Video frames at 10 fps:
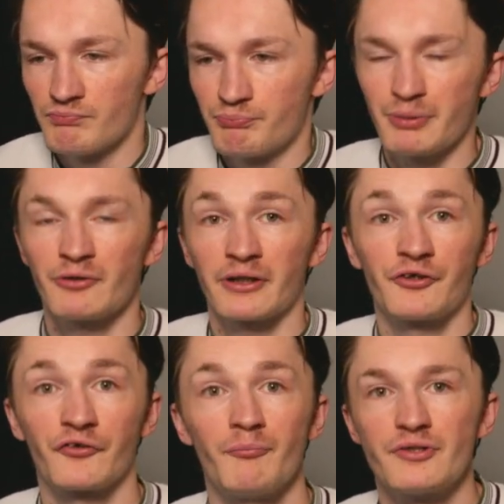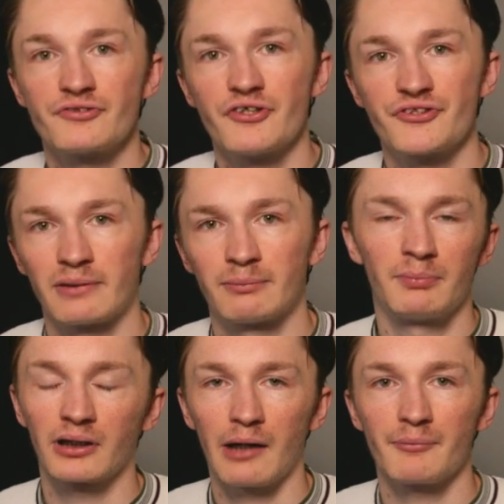building your own business up,
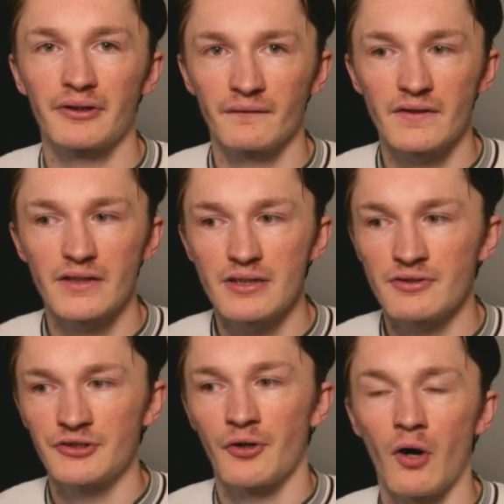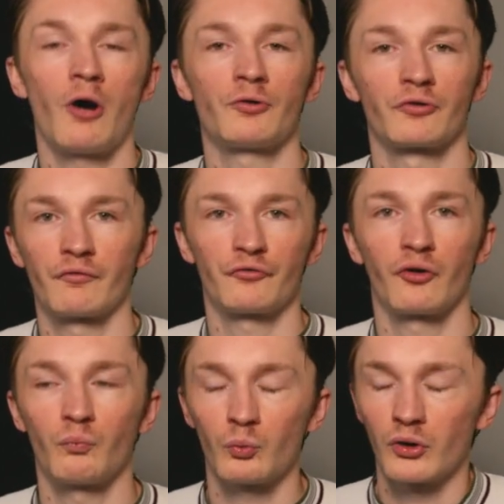becoming the, owner of your
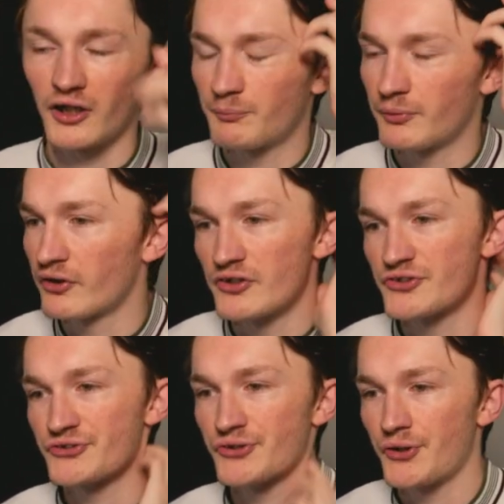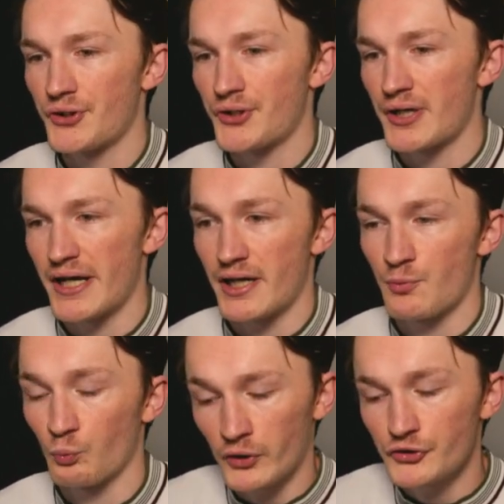own work. Because
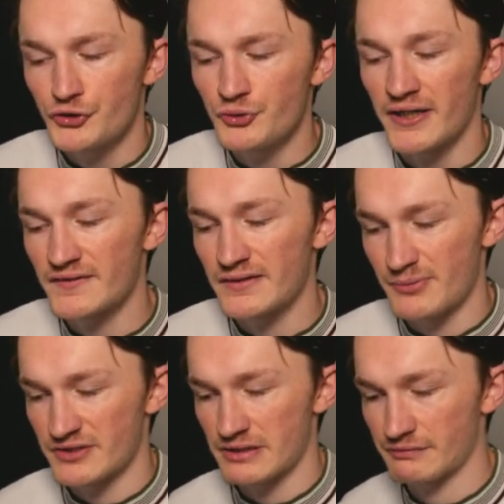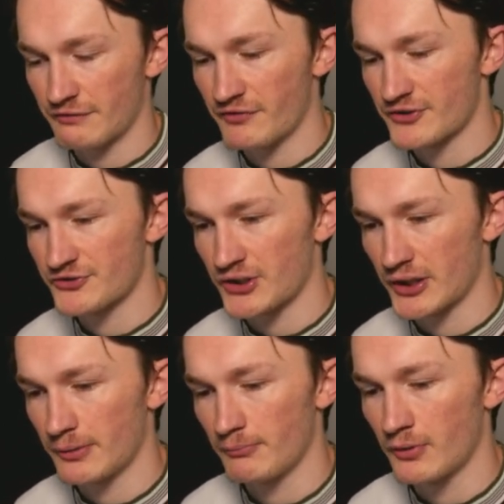once you get into business for the first
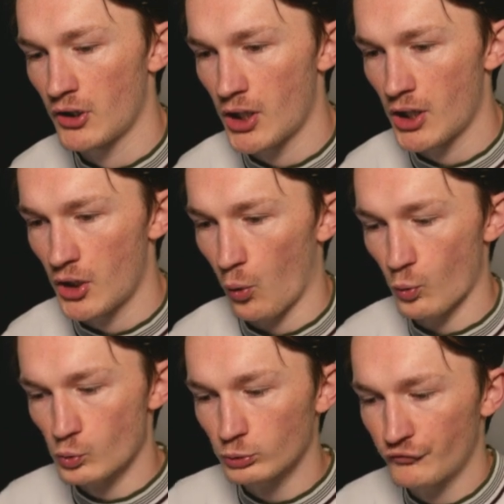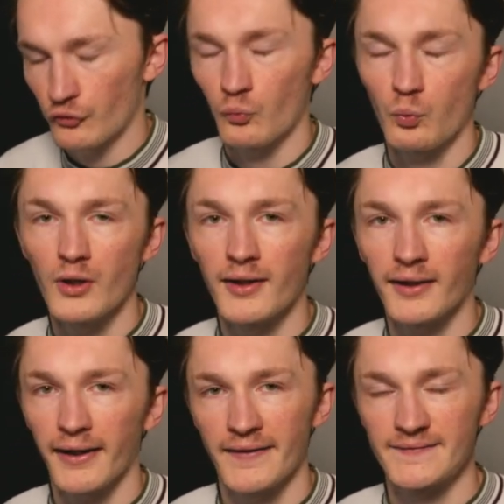time, all of your
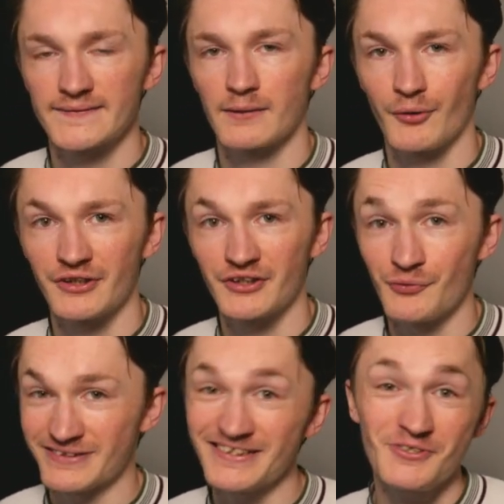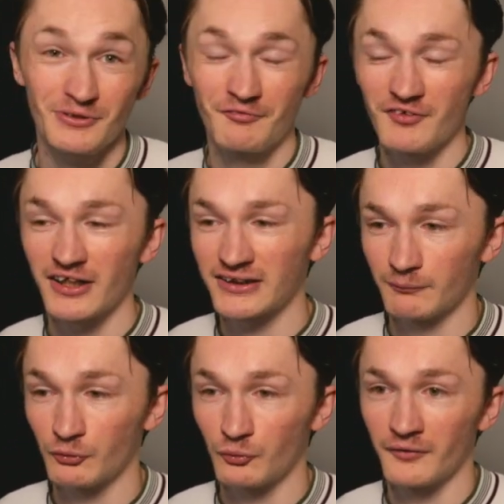work ends up owning you. It's literally the Fight
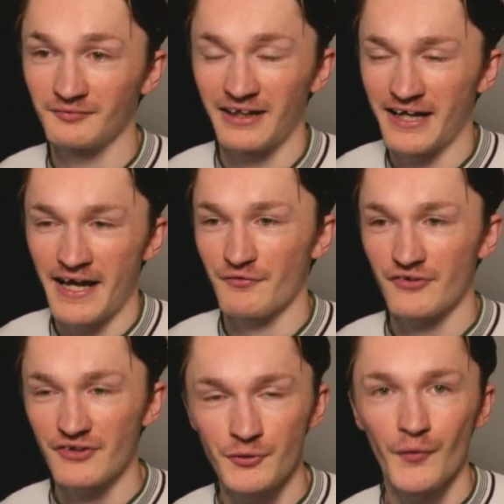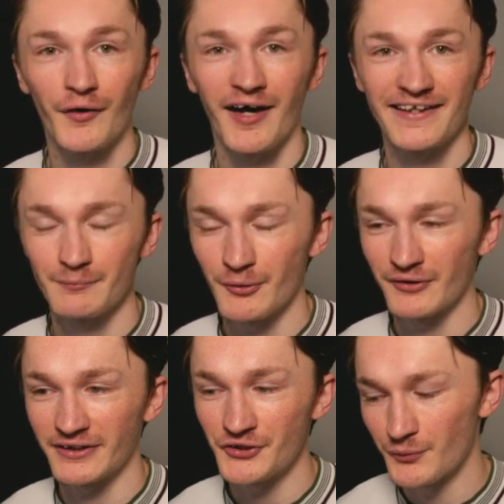Club quote. Everything you own ends up
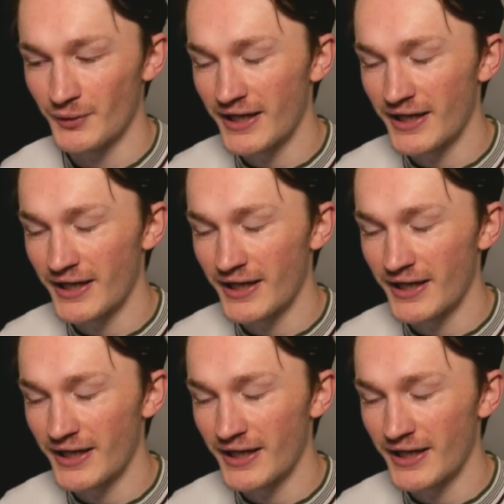owning you.